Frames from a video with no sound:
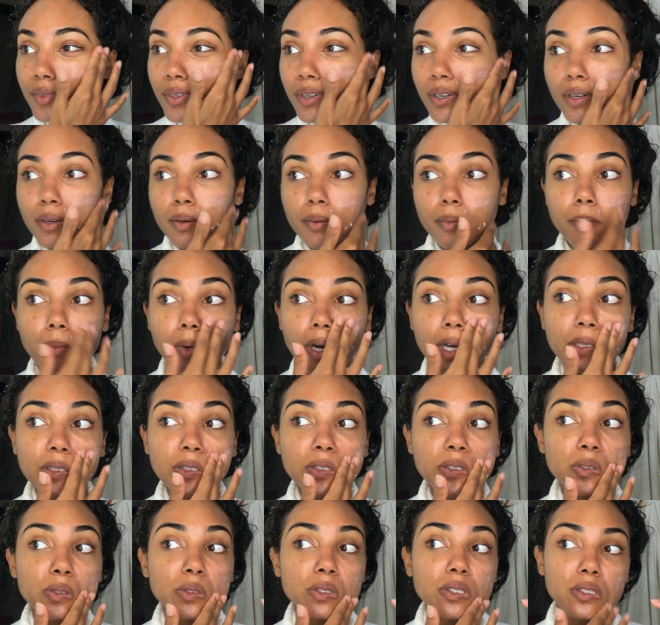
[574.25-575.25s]
I
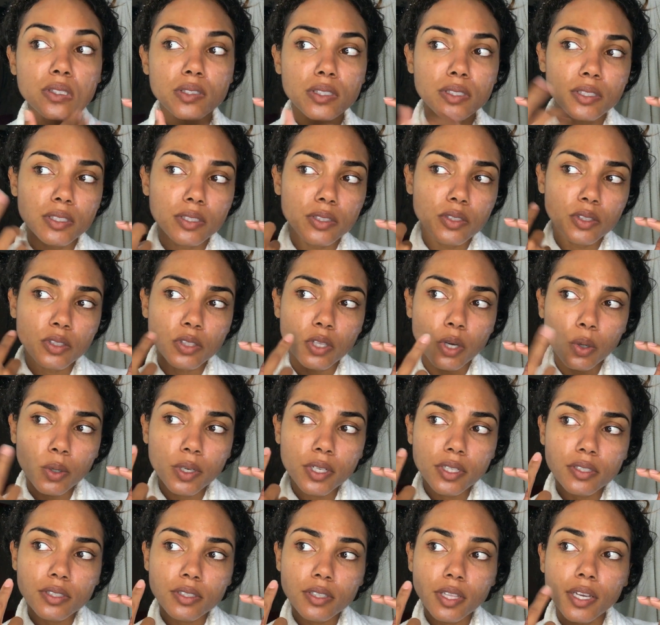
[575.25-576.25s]
do
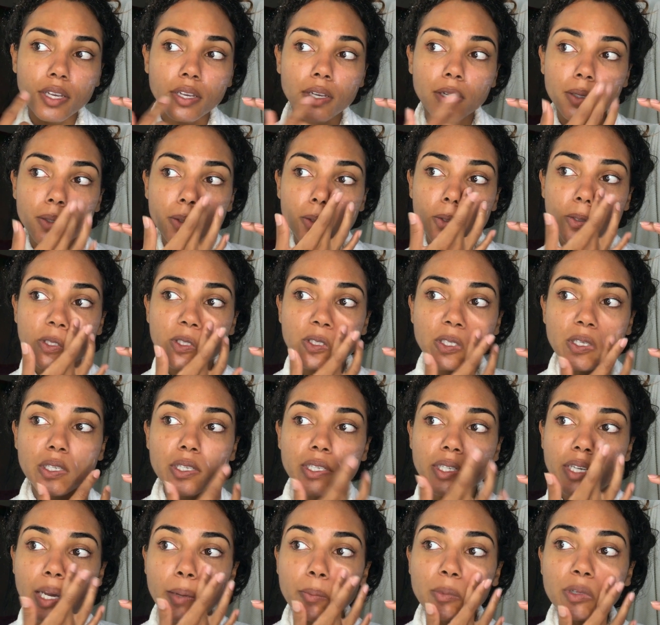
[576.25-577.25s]
notice like
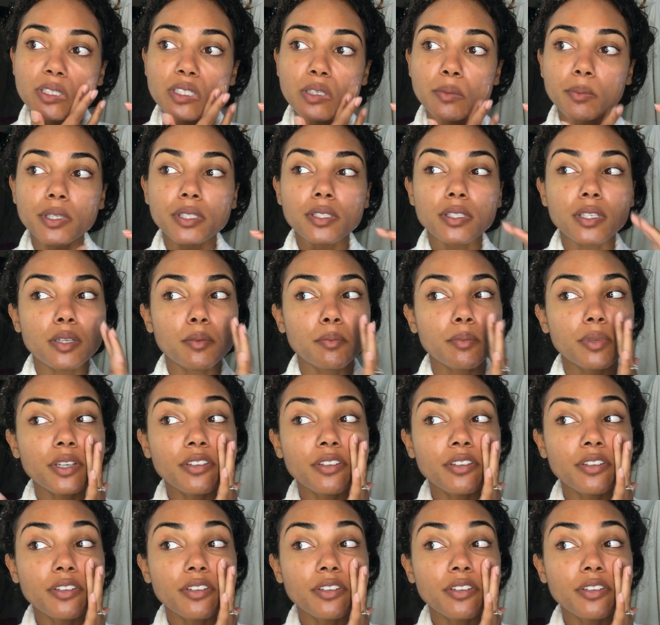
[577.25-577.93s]
sun damage on my skin,